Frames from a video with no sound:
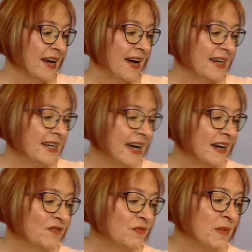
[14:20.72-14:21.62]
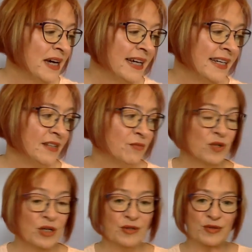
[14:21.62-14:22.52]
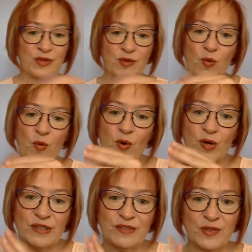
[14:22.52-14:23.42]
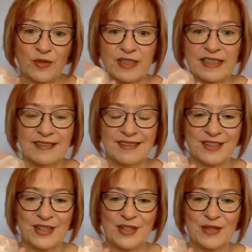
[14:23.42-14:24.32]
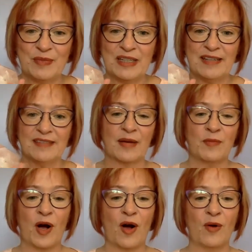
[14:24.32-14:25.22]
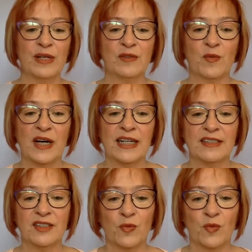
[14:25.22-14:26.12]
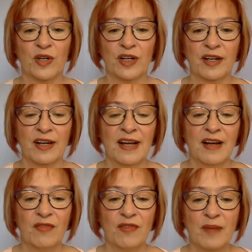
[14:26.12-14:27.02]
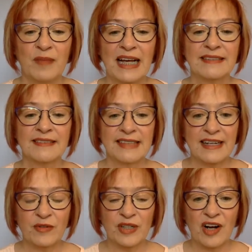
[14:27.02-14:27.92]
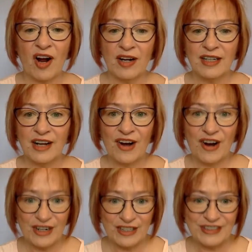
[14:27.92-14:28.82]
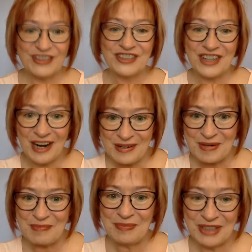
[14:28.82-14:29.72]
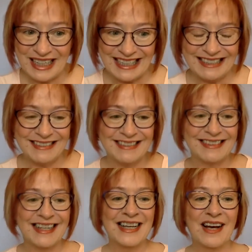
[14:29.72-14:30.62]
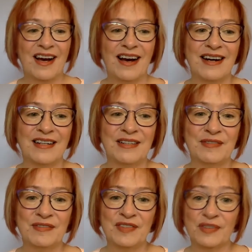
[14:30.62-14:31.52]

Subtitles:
I have my rose quartz crystal because I'm always wanting to work from that sacred heart chakra place of,